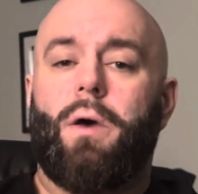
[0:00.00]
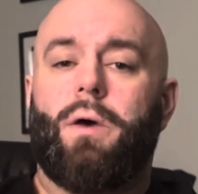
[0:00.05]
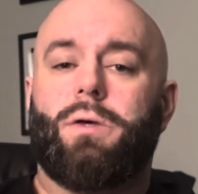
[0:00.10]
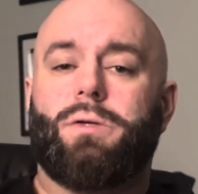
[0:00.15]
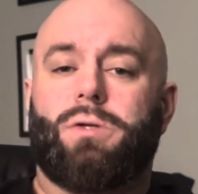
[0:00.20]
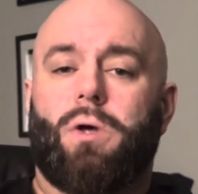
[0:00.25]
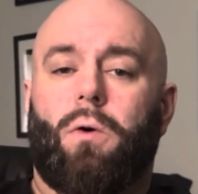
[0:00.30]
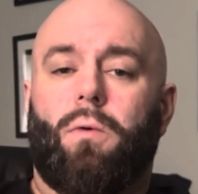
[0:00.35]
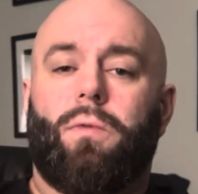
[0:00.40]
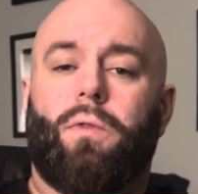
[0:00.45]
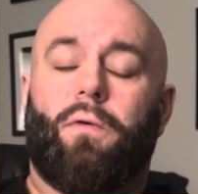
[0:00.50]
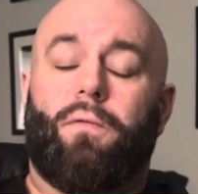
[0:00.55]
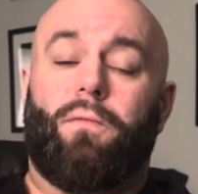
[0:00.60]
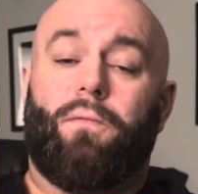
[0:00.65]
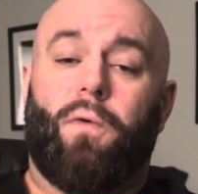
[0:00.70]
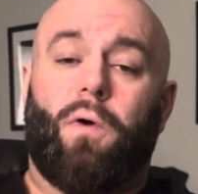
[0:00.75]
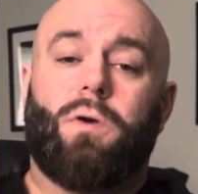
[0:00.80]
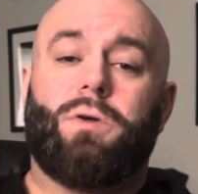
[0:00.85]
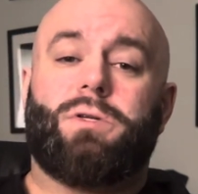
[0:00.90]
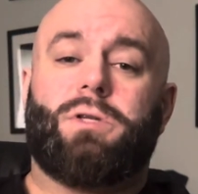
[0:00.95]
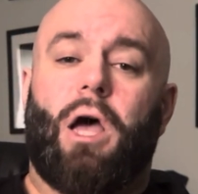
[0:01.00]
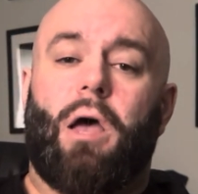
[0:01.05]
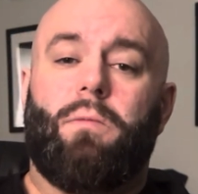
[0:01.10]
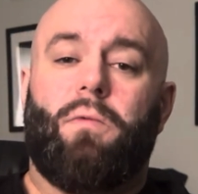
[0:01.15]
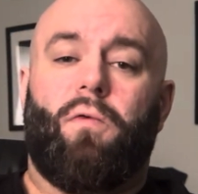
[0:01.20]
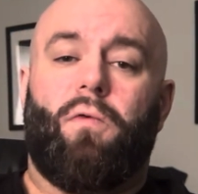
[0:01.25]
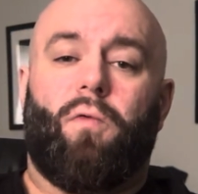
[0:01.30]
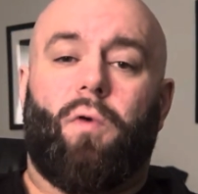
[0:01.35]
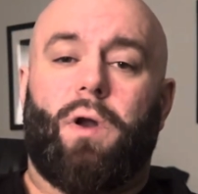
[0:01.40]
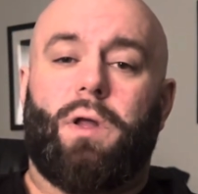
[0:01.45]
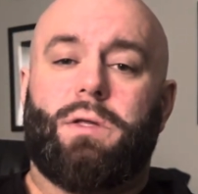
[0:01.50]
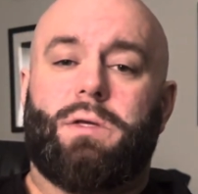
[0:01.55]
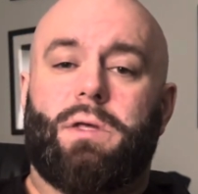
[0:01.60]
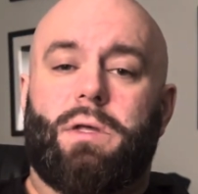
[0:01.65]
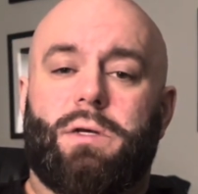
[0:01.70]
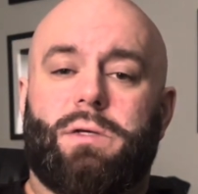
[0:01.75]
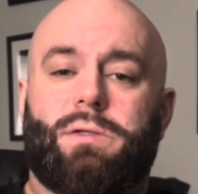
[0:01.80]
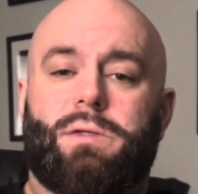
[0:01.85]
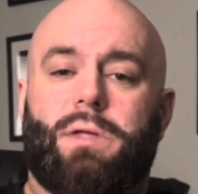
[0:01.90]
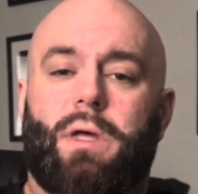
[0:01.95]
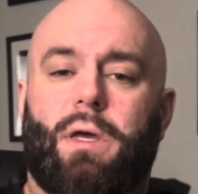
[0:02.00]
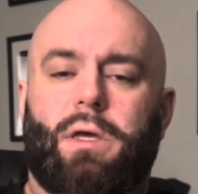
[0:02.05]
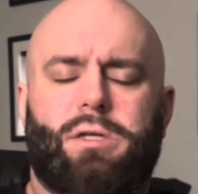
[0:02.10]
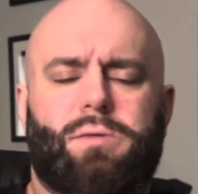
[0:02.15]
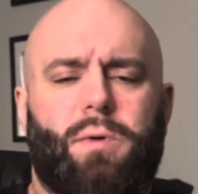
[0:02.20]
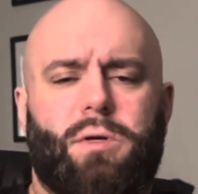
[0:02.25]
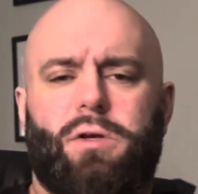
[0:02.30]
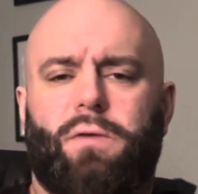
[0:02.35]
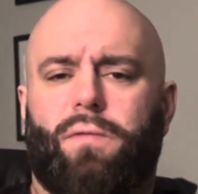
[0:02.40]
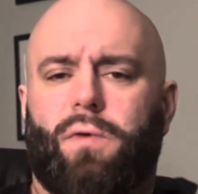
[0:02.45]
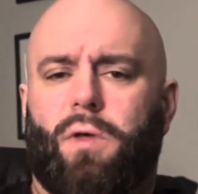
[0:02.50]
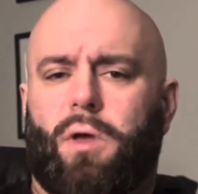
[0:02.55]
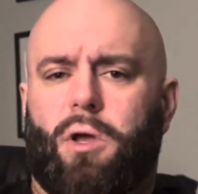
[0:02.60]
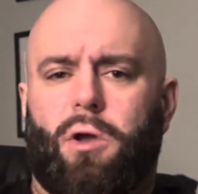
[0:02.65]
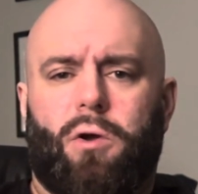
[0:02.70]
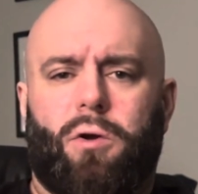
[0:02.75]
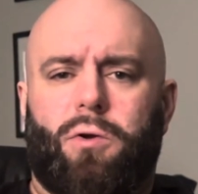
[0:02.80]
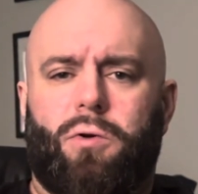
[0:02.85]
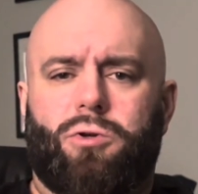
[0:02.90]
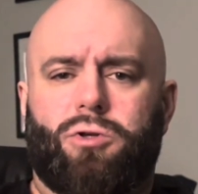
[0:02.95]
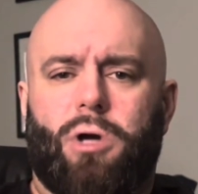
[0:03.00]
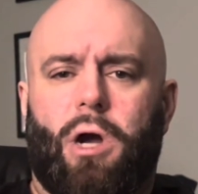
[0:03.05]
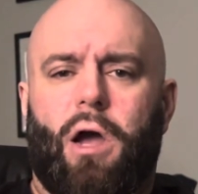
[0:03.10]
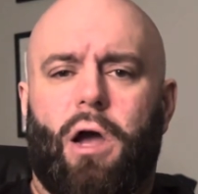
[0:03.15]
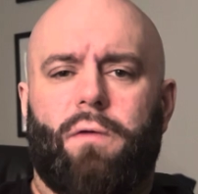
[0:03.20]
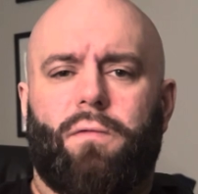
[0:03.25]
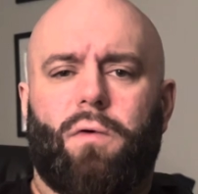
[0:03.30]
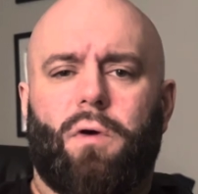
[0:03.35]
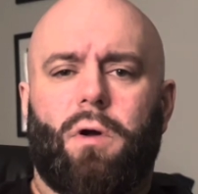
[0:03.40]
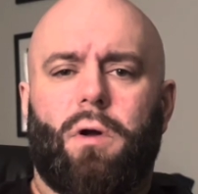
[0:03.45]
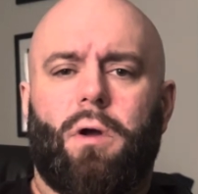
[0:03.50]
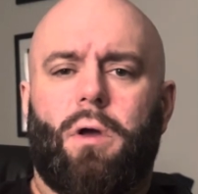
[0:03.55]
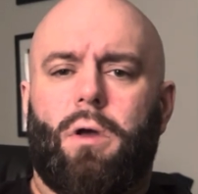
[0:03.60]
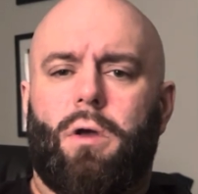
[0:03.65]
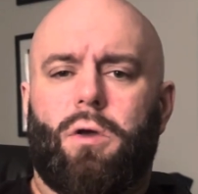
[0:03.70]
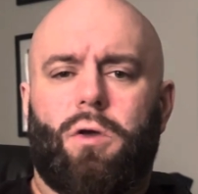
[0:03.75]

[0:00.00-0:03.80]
So the first time you run into this thing, especially if you're a new driver,